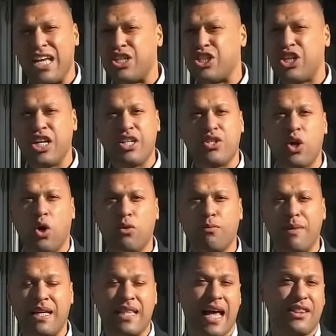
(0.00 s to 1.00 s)
and she told
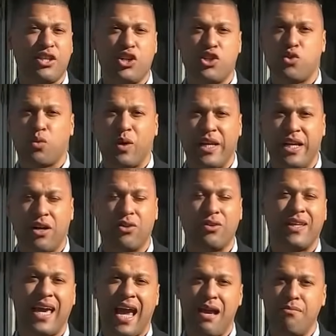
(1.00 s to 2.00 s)
me that the 20 year
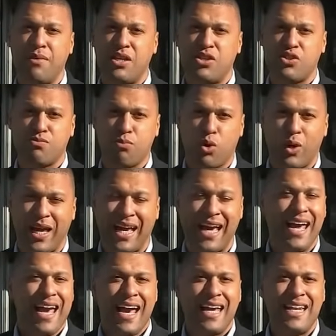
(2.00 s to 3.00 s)
old came this morning
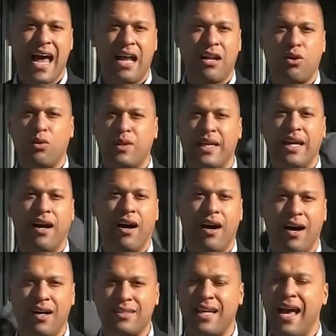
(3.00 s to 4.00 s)
and not only
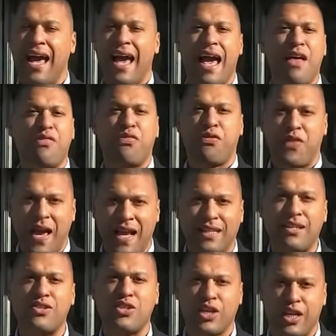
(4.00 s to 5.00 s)
hugged and
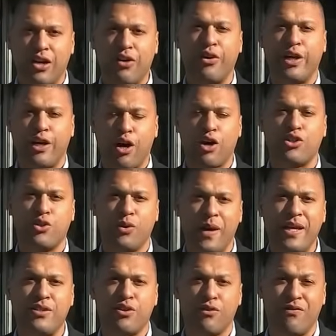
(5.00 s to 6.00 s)
thanked the security guards who
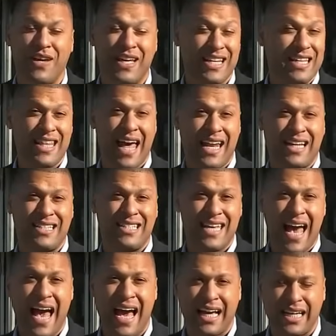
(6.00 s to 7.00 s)
intervened in that
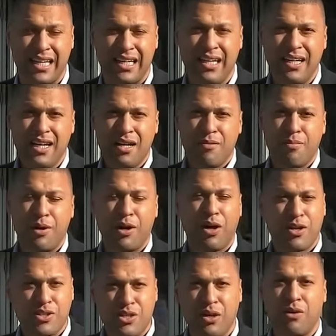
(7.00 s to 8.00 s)
attack, but
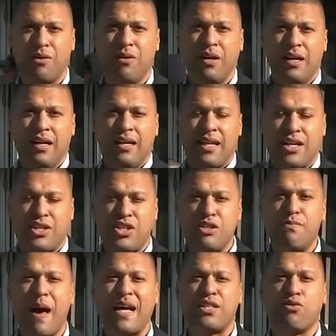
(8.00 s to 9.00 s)
also that
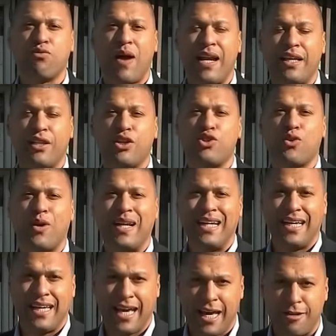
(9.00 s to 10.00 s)
she's back to riding the train
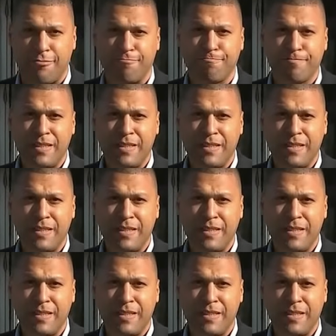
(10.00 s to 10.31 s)
again.